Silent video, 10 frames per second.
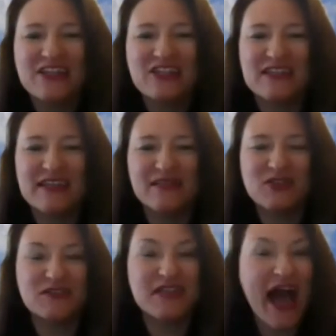She
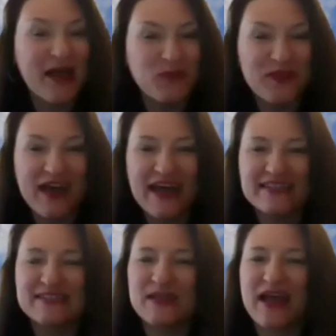took time with
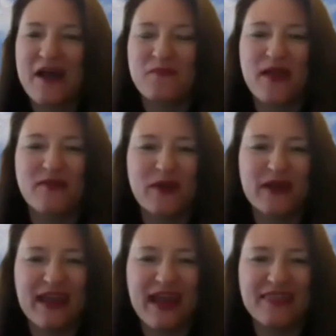us.
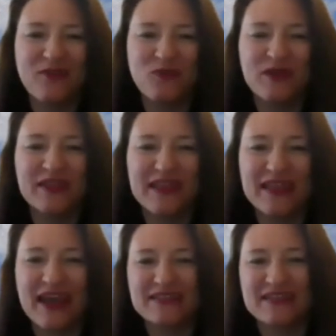Everybody, I think,
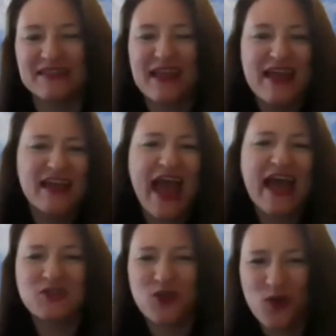really got to
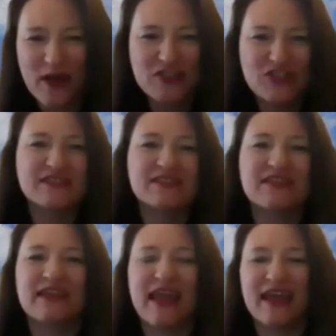ask her questions
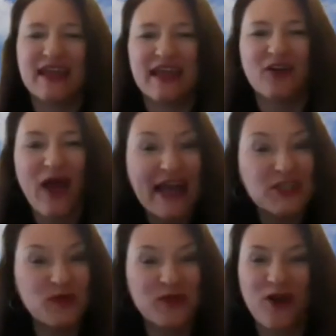and
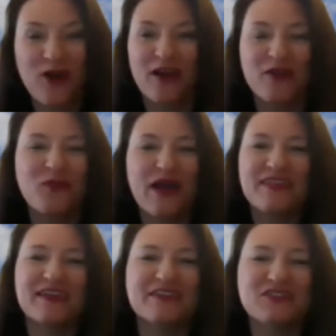interact with her in a way
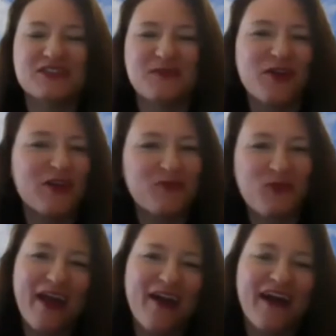that is just very
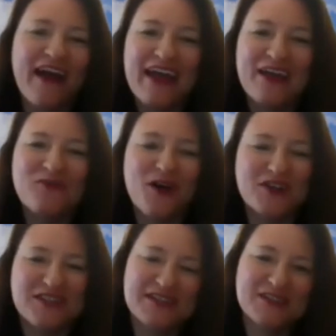rare in
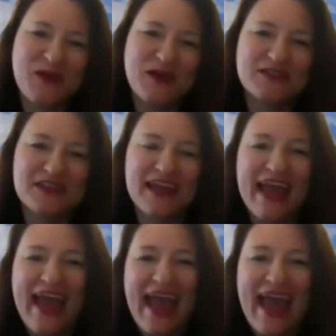Washington, especially.
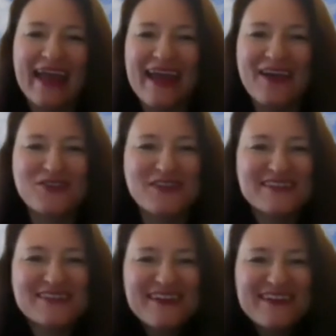And now
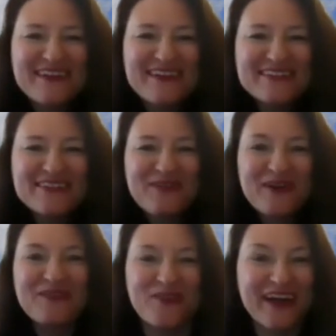she's gone on to
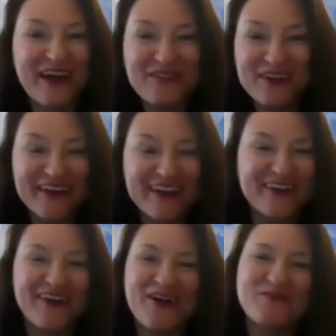run for governor in
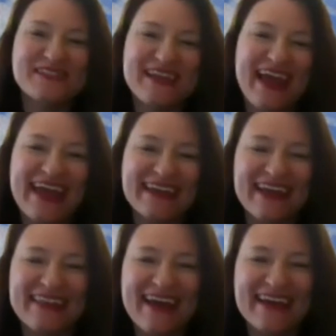her home state.
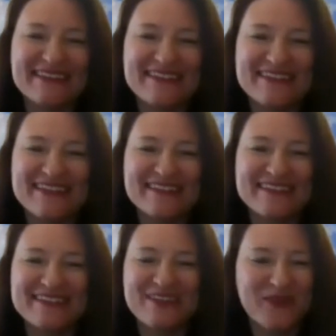Wow. And that is just
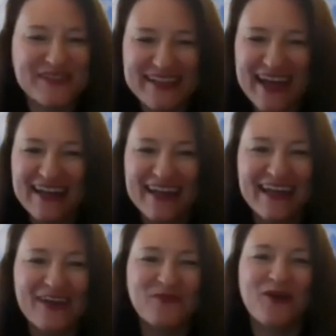so
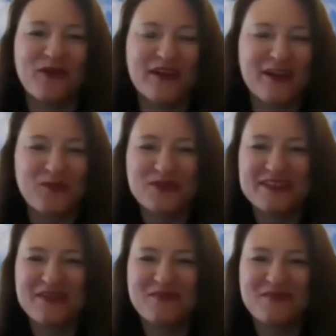exciting. And we are
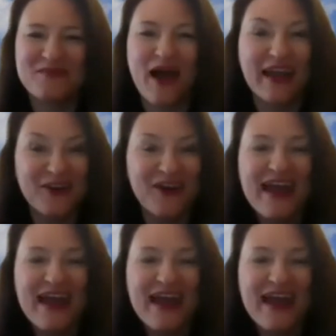100% behind her.